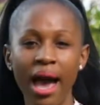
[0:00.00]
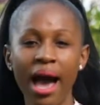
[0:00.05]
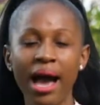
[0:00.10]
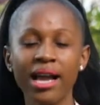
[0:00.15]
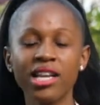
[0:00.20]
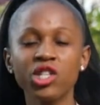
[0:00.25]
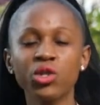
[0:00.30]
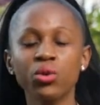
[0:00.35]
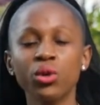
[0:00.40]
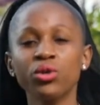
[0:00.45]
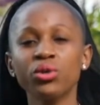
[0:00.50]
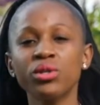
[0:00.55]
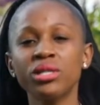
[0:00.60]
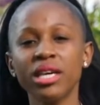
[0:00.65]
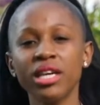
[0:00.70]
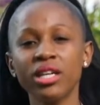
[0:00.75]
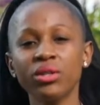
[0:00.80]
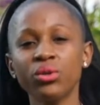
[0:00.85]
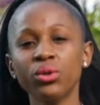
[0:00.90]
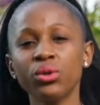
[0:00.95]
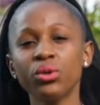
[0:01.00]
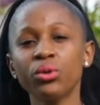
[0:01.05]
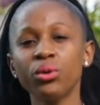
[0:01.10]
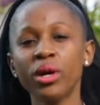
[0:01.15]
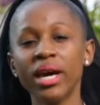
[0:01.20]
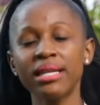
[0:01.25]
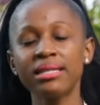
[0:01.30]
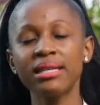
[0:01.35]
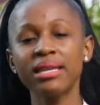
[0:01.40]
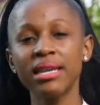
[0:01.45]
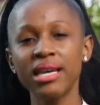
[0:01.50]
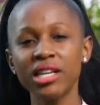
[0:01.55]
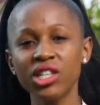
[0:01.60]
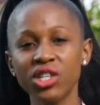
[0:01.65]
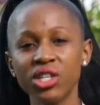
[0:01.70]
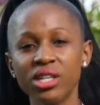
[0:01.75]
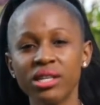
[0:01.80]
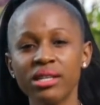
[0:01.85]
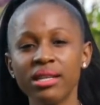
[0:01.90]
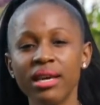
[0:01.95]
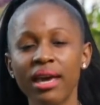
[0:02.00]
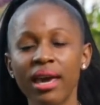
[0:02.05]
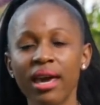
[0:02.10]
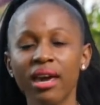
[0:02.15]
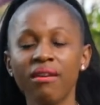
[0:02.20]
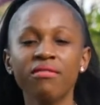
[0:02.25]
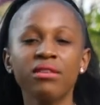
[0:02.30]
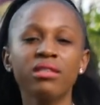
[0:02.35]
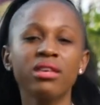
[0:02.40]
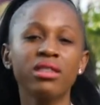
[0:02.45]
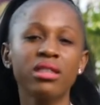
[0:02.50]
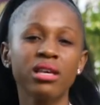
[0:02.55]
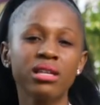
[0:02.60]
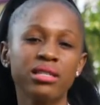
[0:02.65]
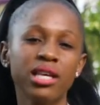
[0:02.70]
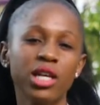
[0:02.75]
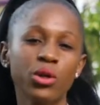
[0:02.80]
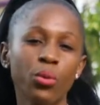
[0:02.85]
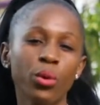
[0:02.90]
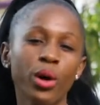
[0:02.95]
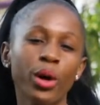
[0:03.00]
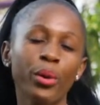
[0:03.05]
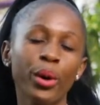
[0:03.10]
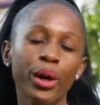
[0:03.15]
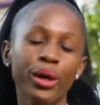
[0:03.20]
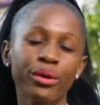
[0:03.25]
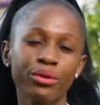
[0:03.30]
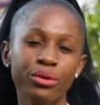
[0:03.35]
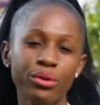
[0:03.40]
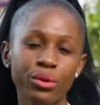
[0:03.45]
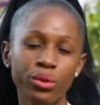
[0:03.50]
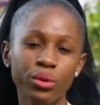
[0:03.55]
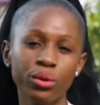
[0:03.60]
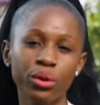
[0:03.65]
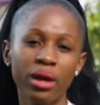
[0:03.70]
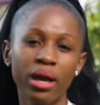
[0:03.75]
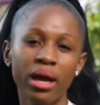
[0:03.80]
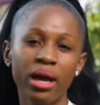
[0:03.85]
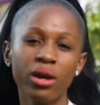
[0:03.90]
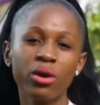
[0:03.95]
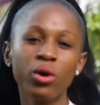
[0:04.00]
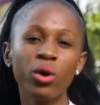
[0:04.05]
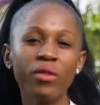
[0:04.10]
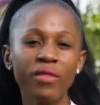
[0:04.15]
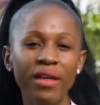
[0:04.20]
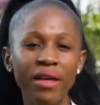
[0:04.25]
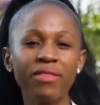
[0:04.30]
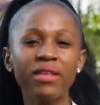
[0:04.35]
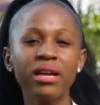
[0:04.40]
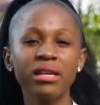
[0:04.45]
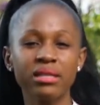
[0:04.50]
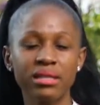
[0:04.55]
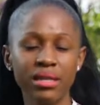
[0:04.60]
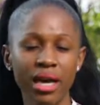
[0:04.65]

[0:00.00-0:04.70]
I just want to say to you as a nation, even the things that we're going through, know that there is